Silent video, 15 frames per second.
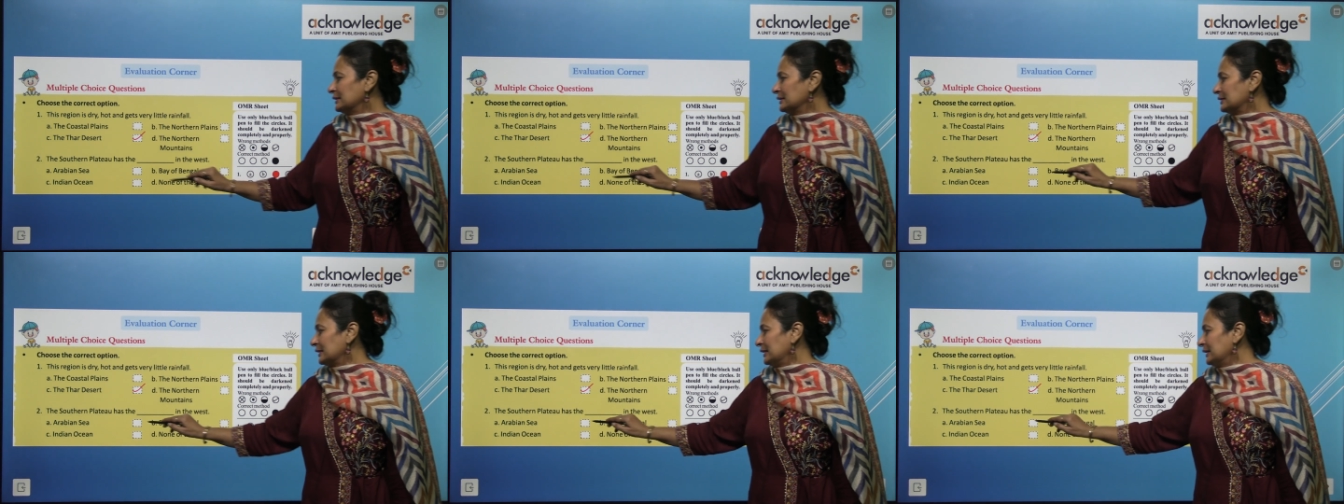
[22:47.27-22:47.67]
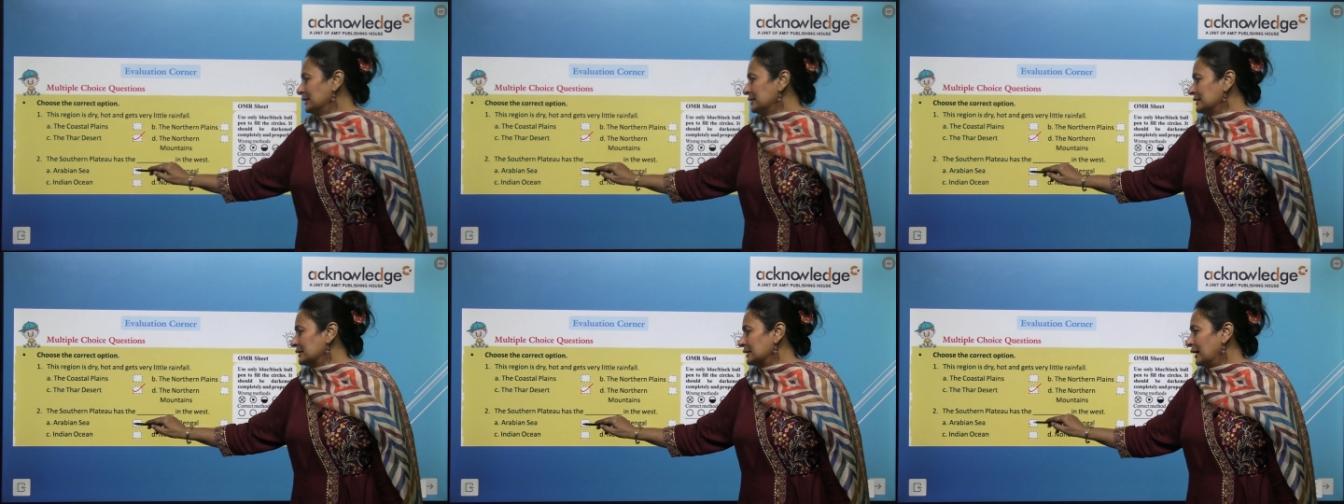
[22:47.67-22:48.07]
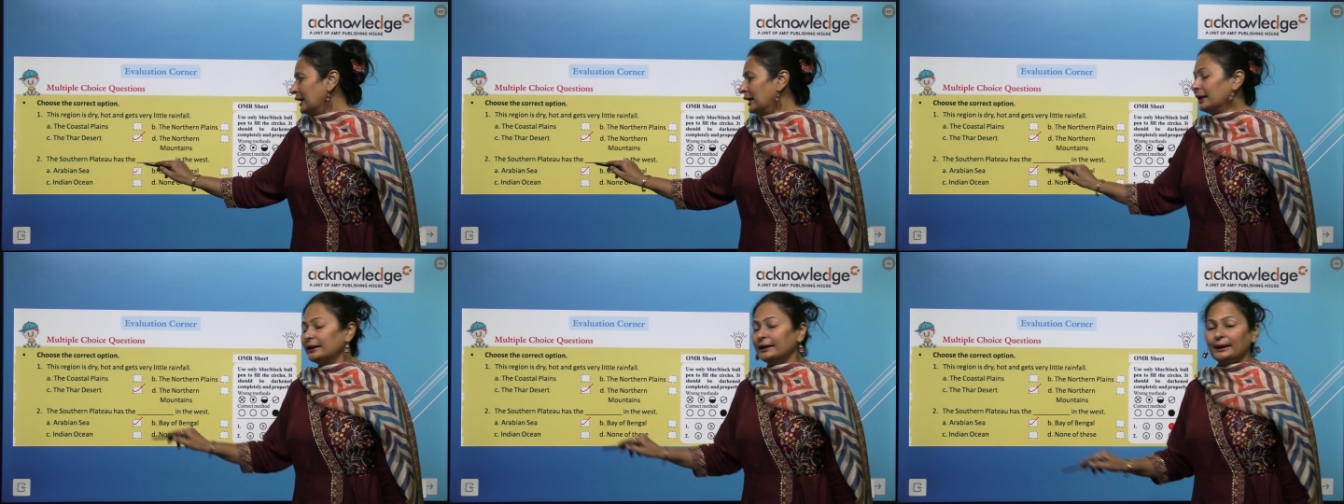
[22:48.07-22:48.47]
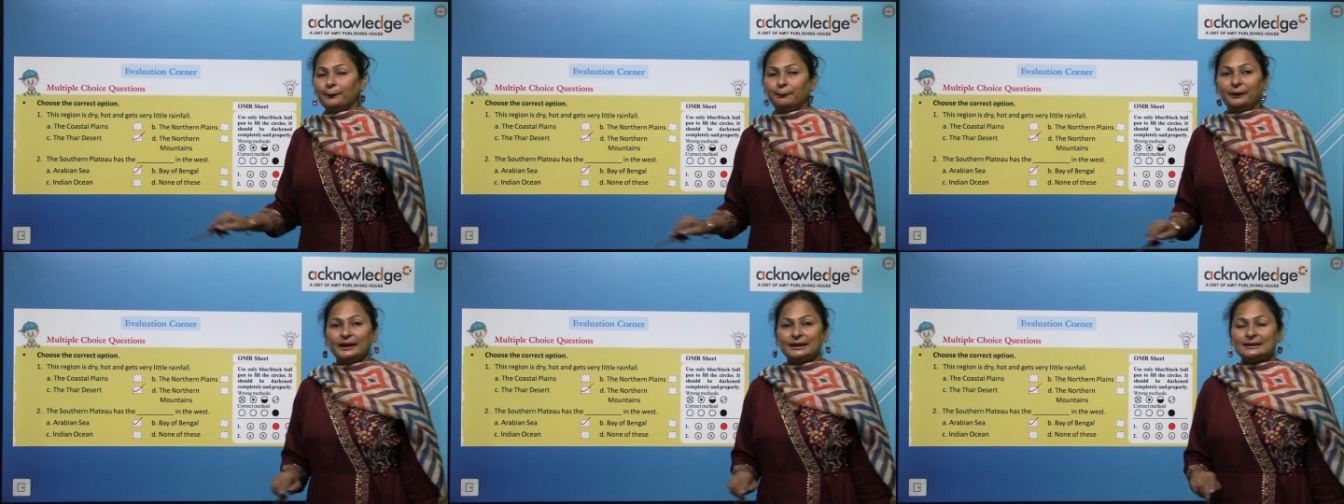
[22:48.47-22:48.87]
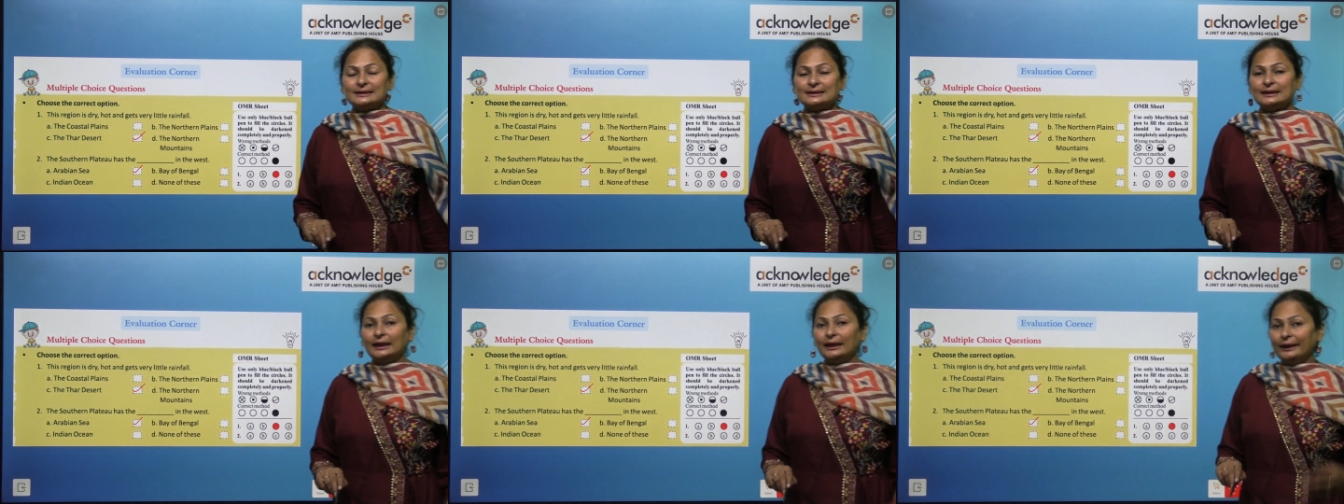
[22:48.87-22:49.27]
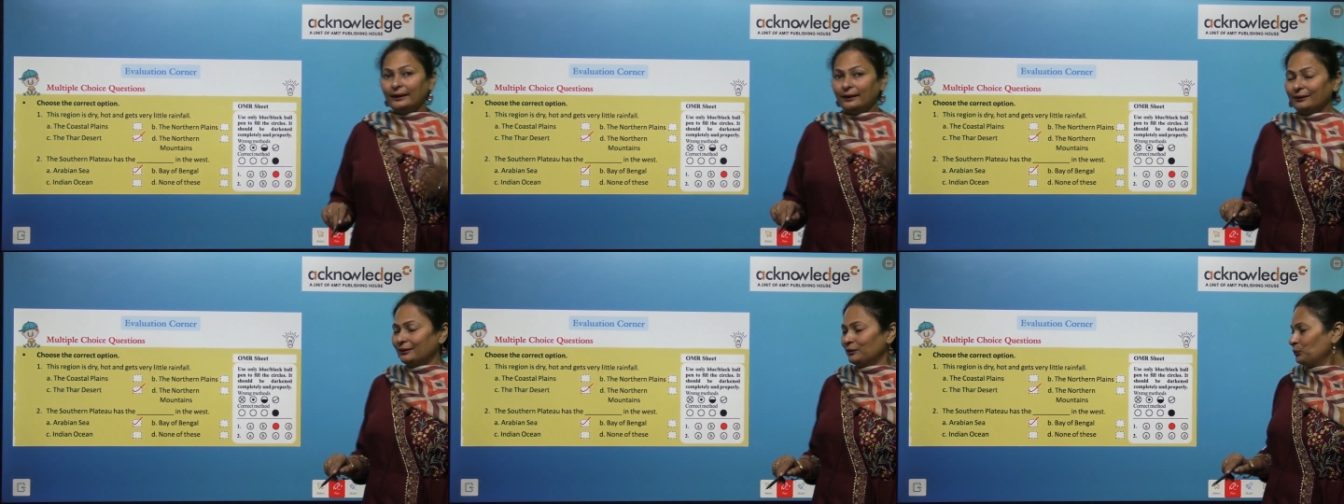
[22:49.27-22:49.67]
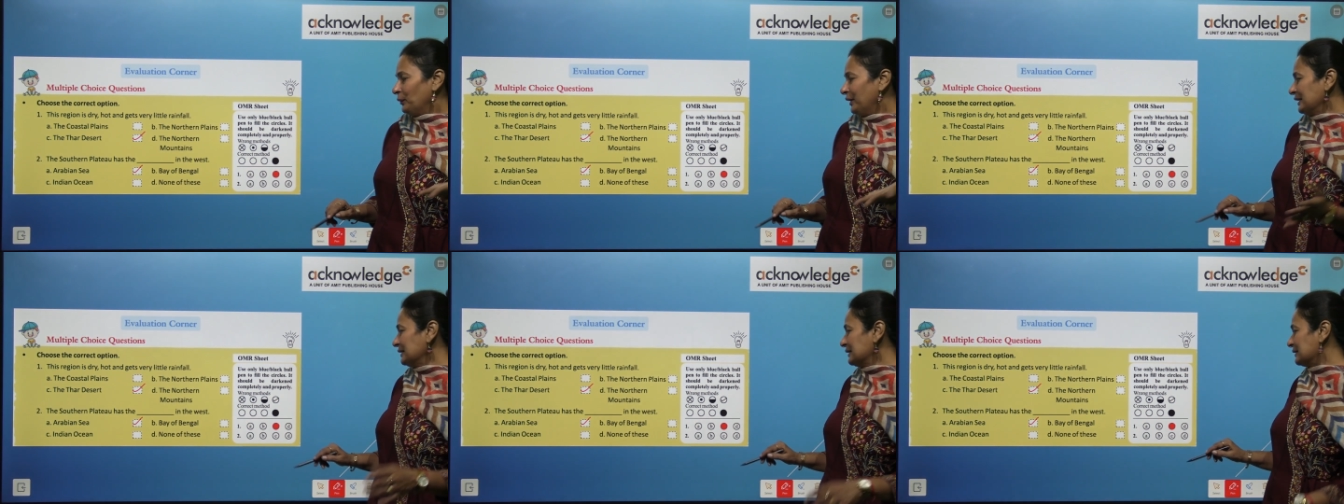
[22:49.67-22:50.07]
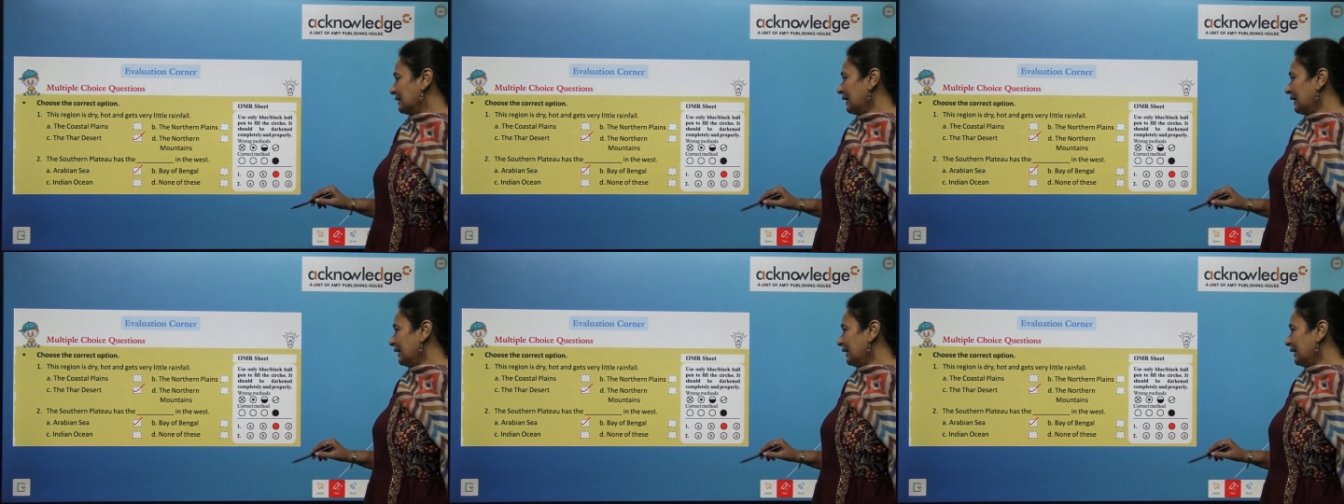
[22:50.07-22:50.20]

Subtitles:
It is Arabian Sea in the west